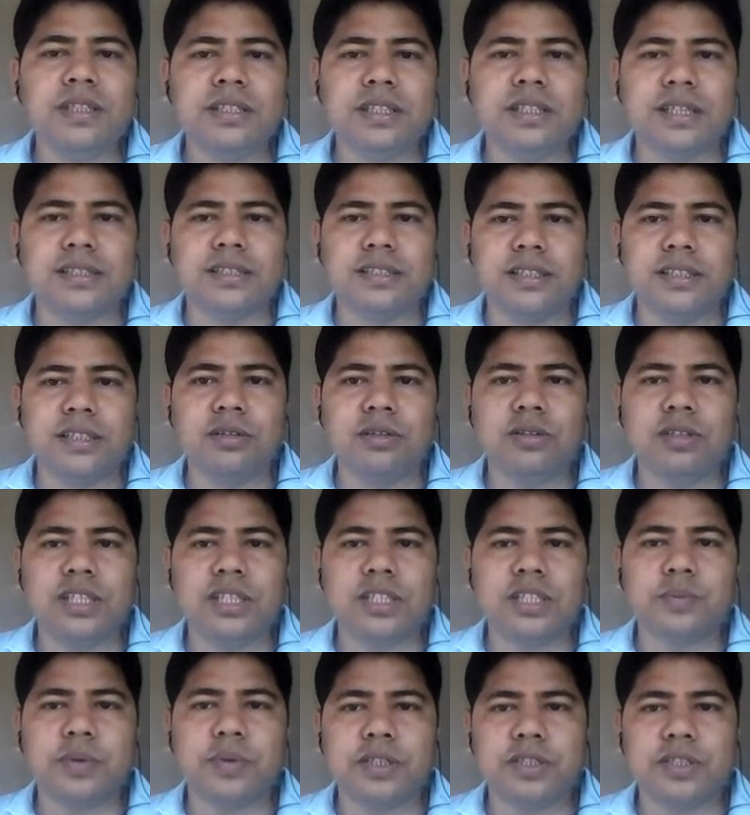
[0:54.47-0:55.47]
the zero
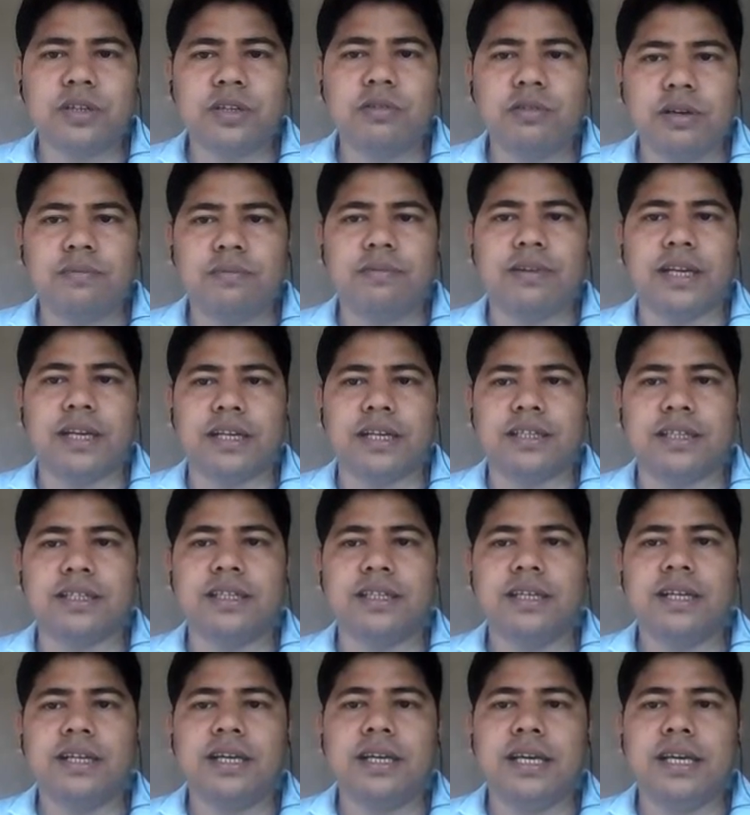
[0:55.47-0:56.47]
dispersion wavelength
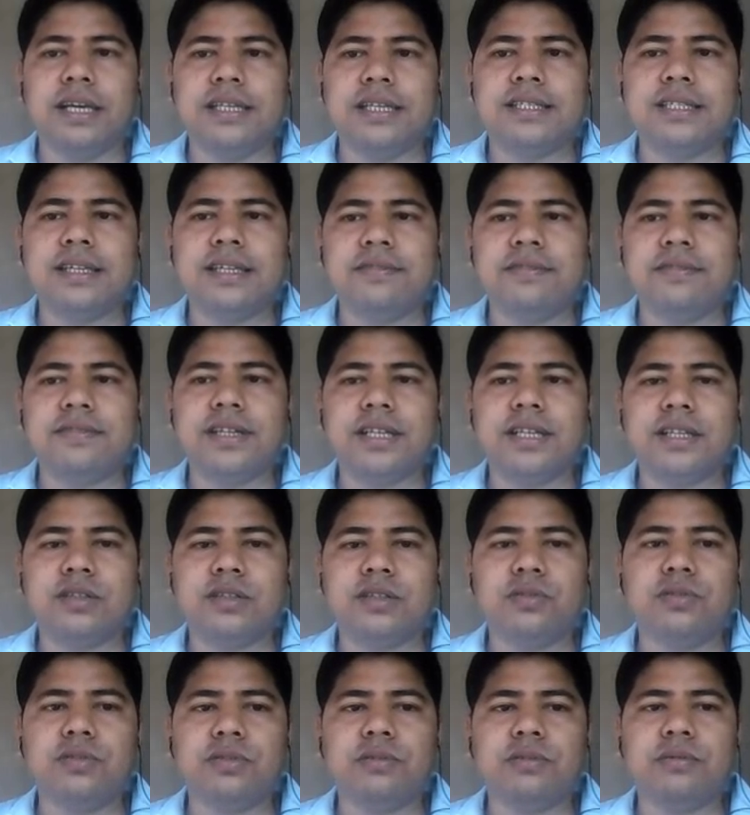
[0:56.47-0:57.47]
is shifted
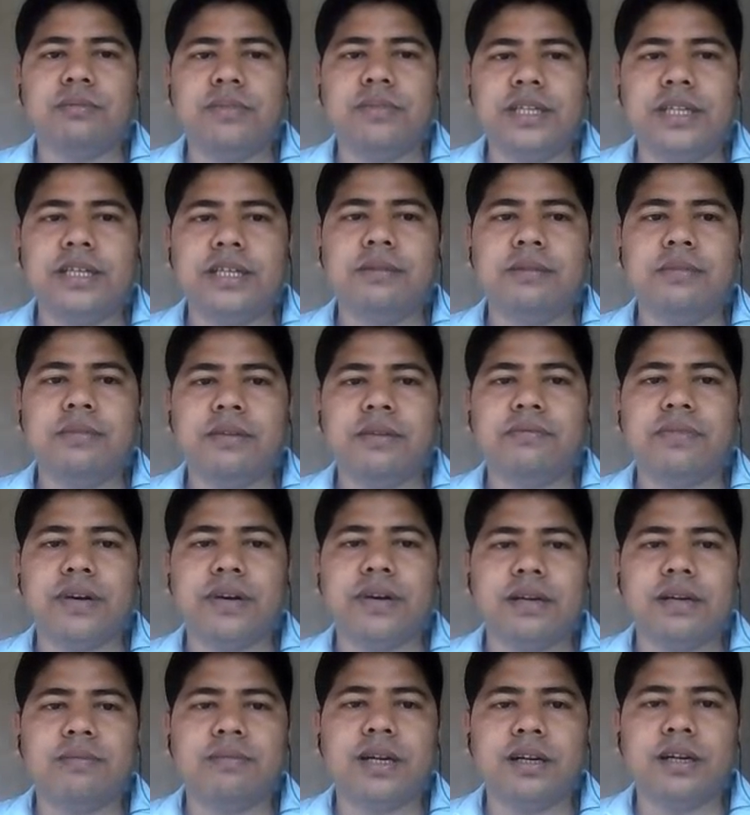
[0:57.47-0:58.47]
to minimum
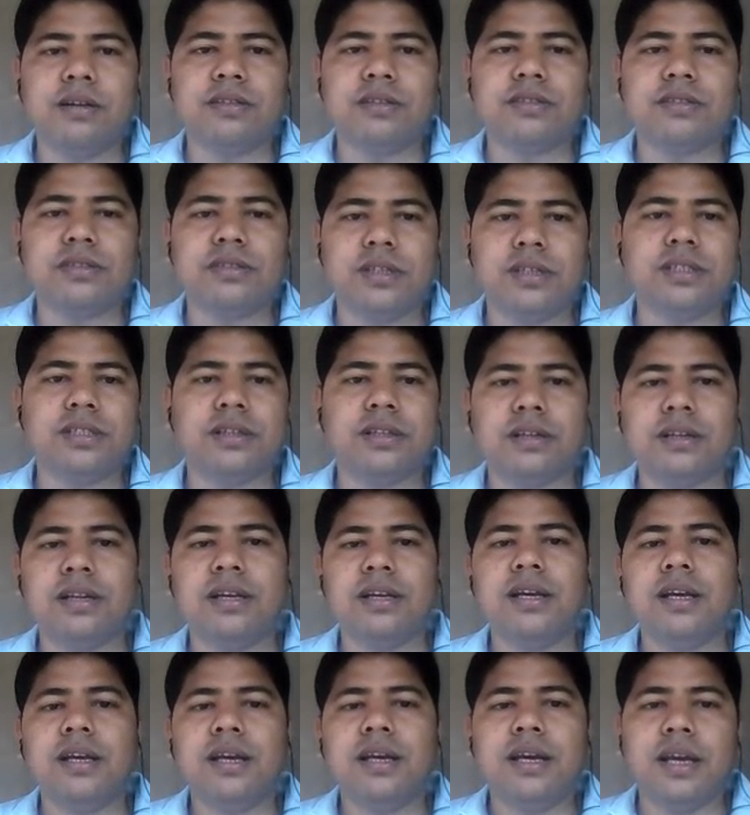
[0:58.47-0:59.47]
fiber loss region
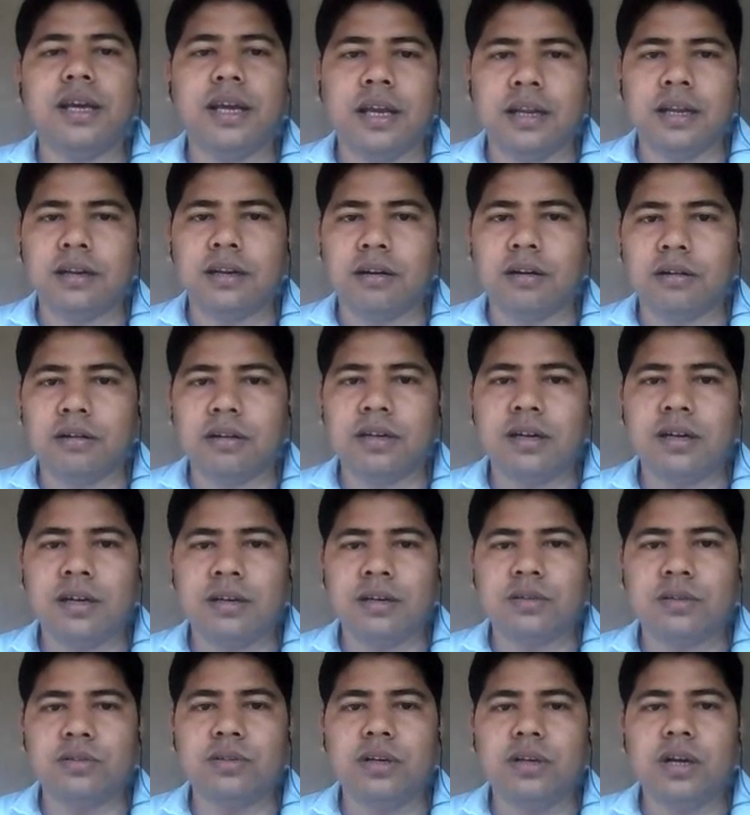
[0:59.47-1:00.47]
in order
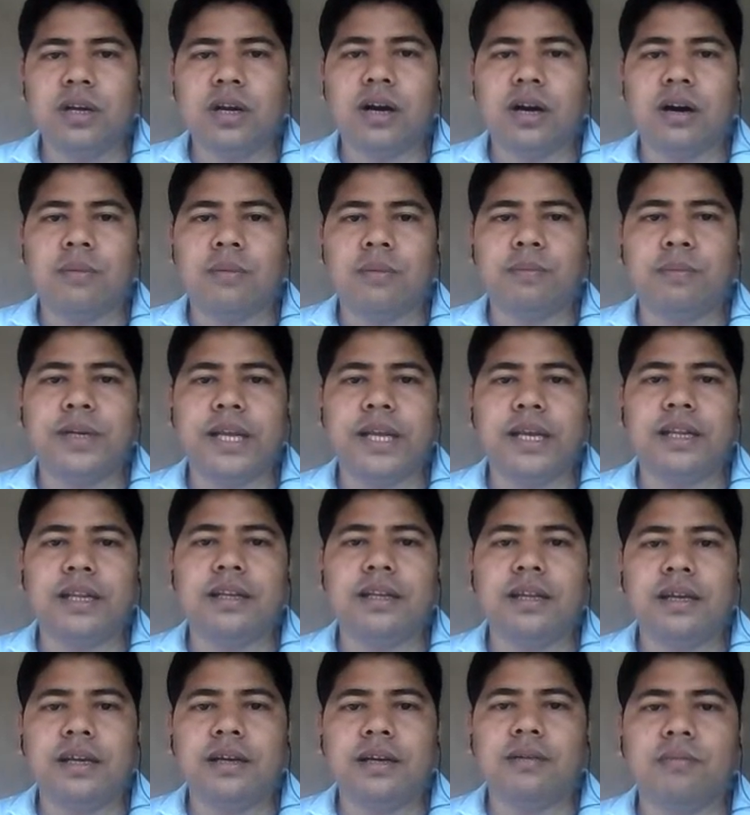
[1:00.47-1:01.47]
to
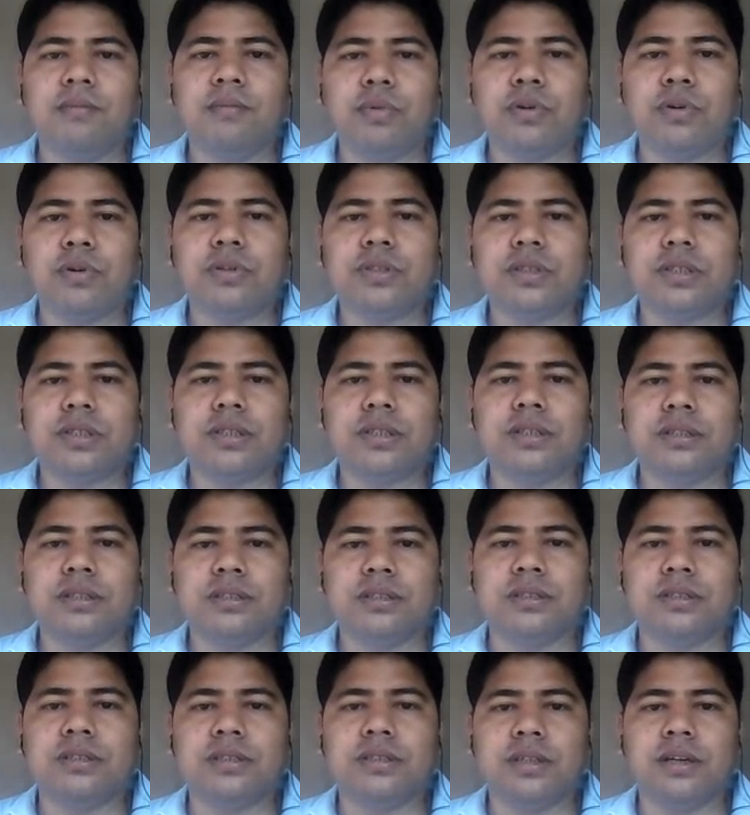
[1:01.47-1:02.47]
obtain both
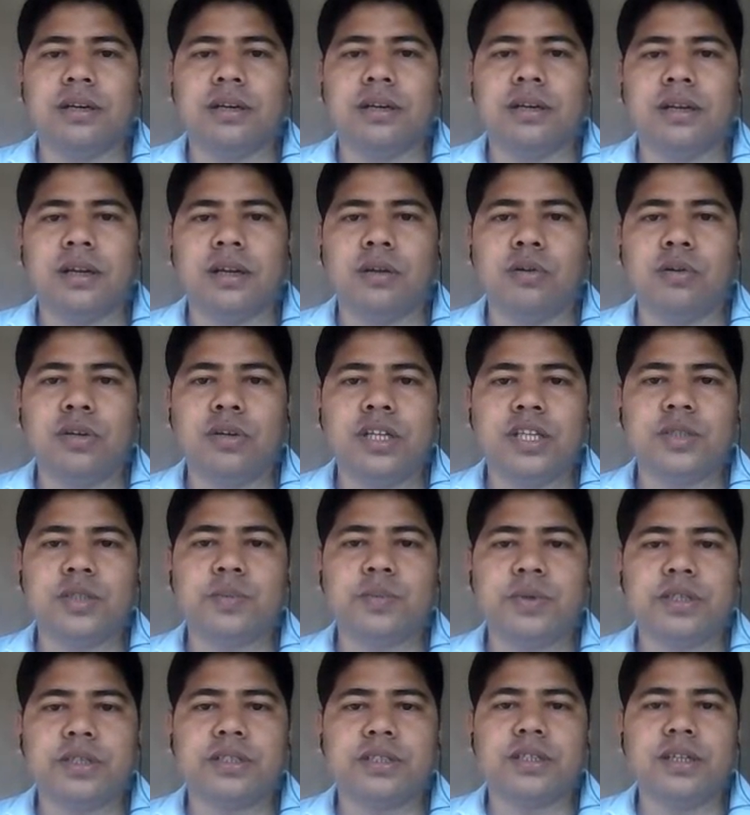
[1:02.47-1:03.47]
low
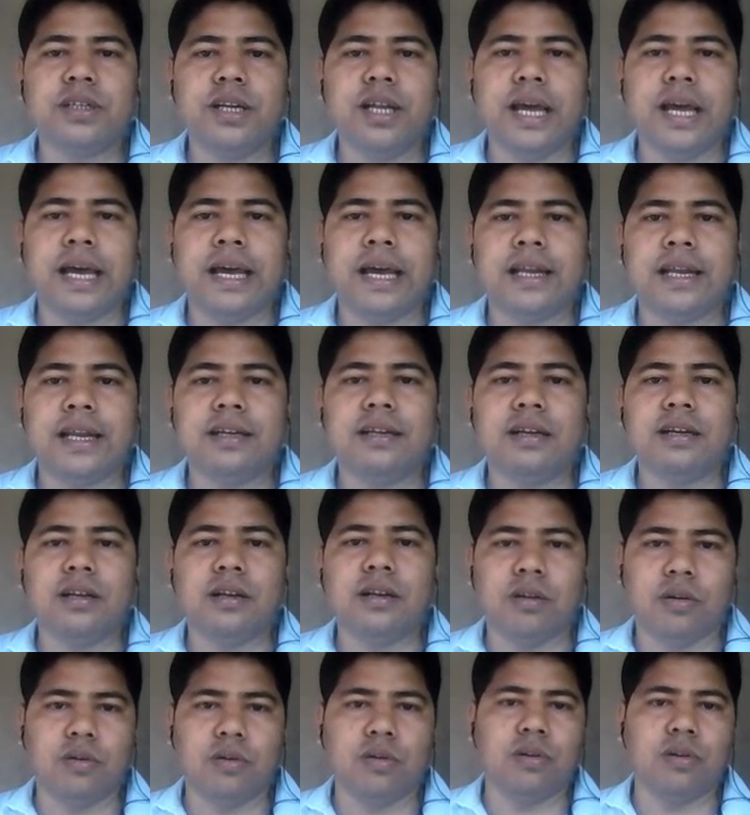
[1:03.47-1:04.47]
dispersion and
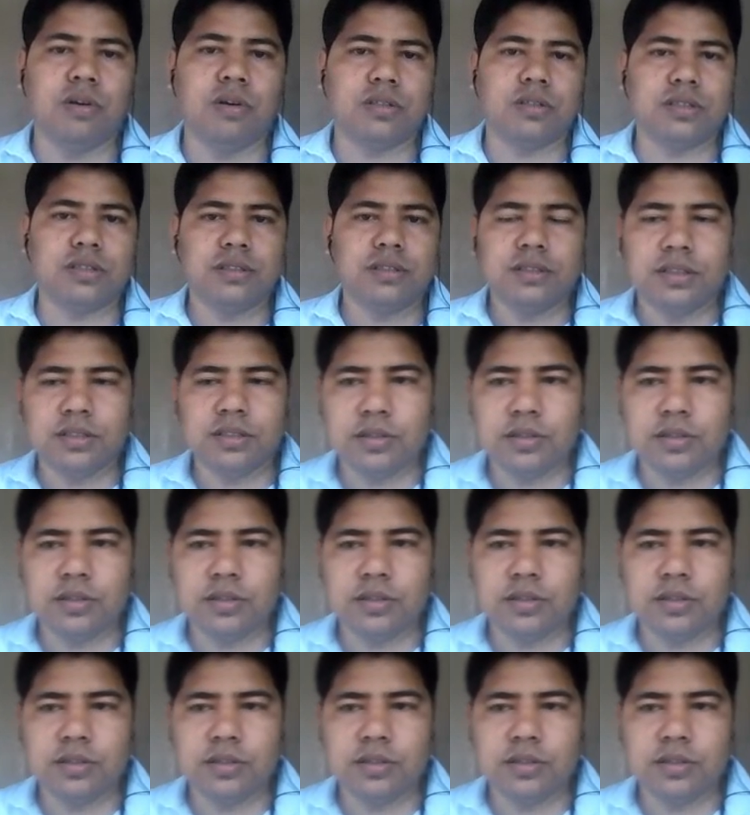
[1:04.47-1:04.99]
low loss.